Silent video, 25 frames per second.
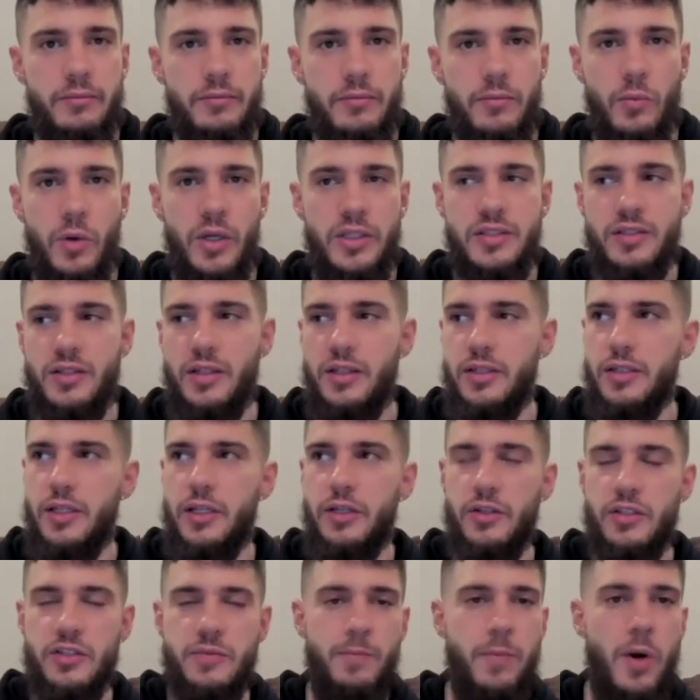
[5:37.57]
What's the
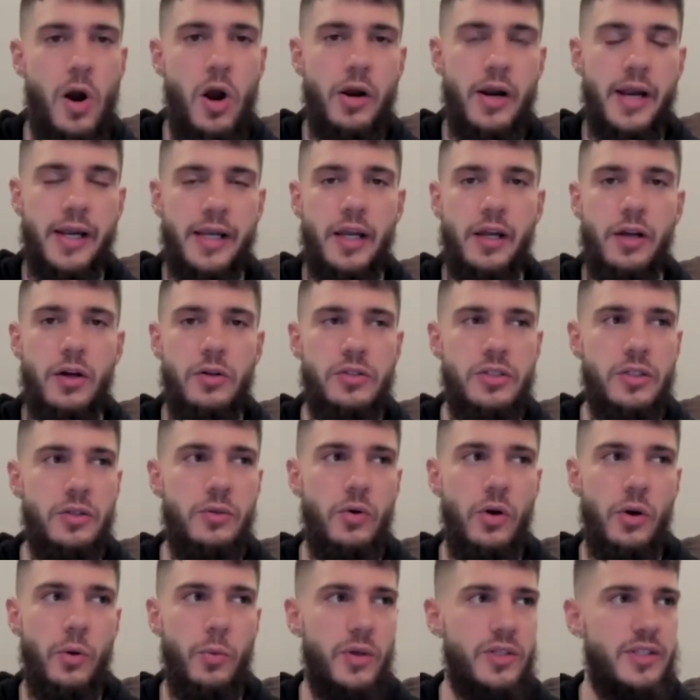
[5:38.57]
nearest bar I could go to?
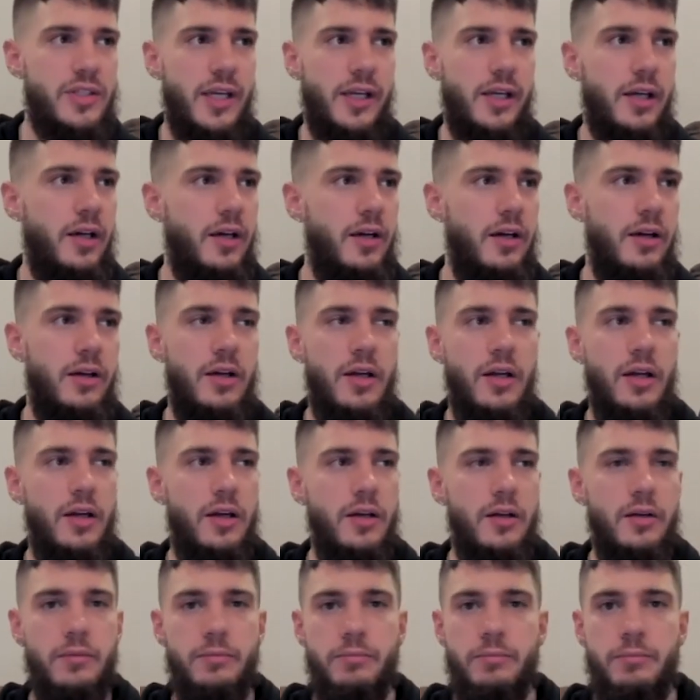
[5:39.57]
Or what's like a
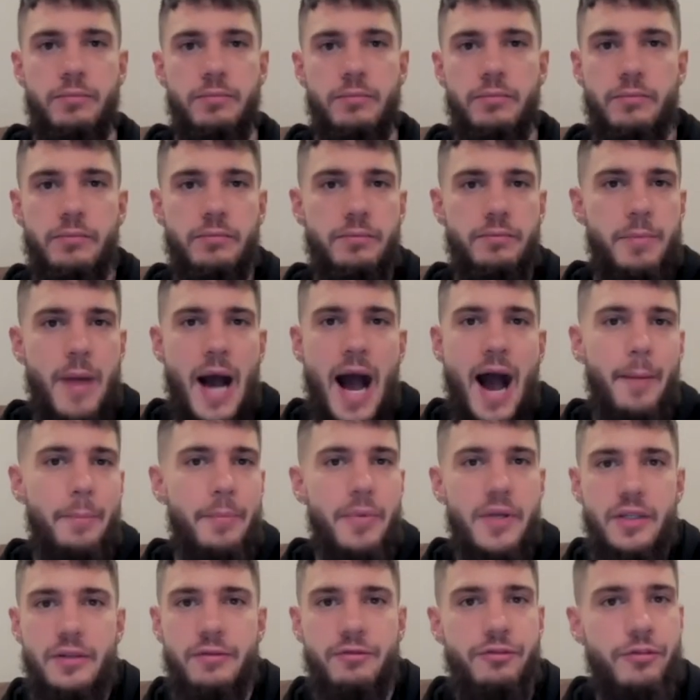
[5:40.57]
pop
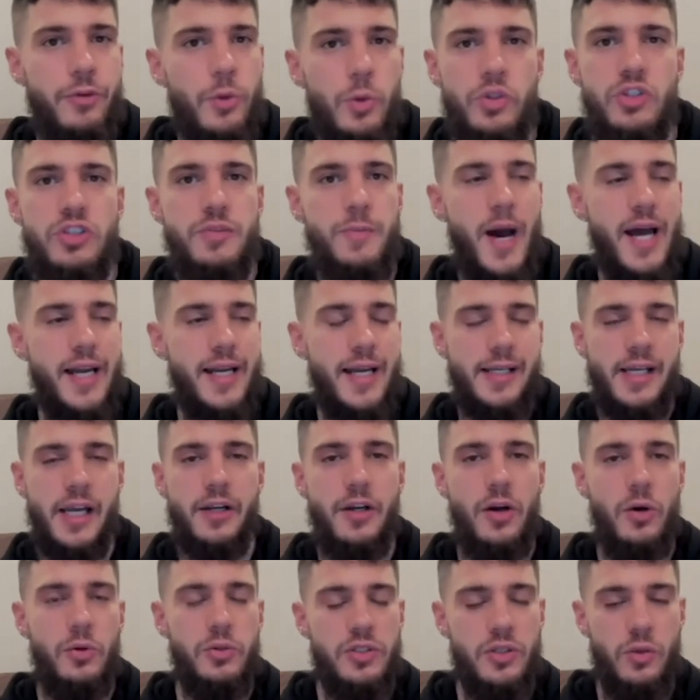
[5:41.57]
in food spot I could
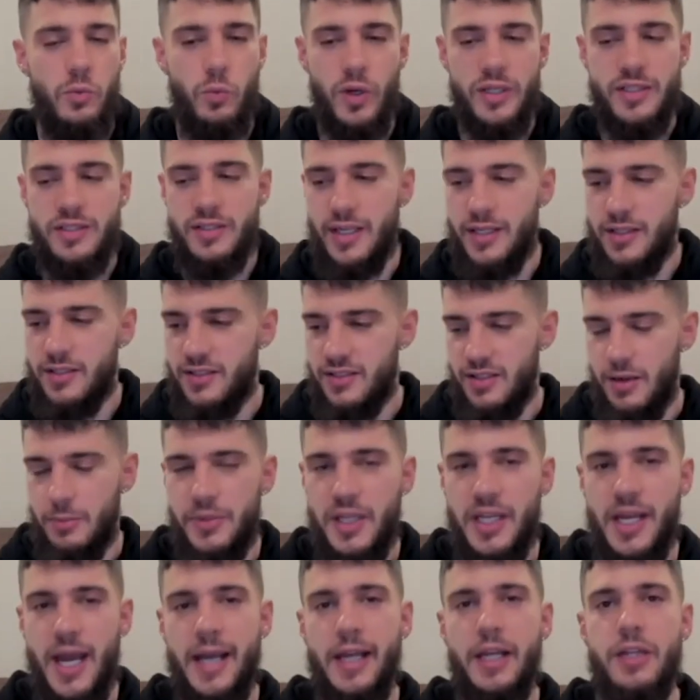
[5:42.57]
go to? What's like
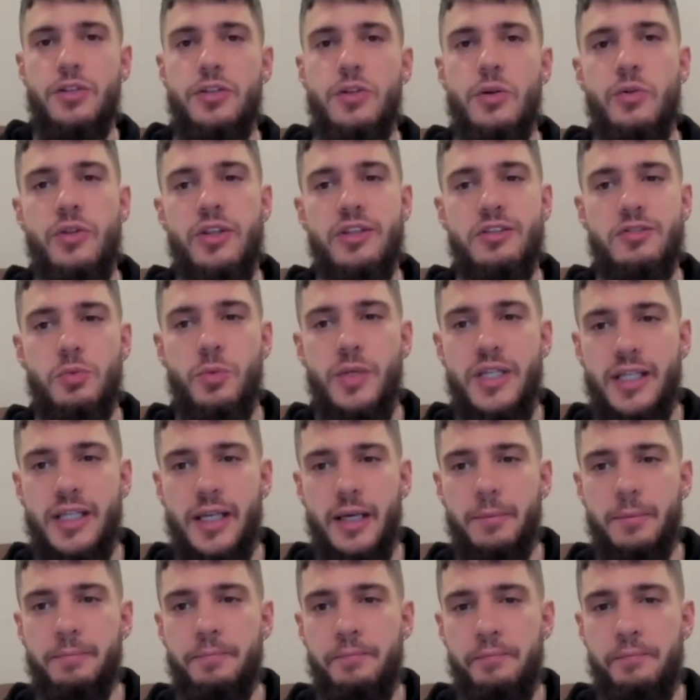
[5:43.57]
something I could do this weekend?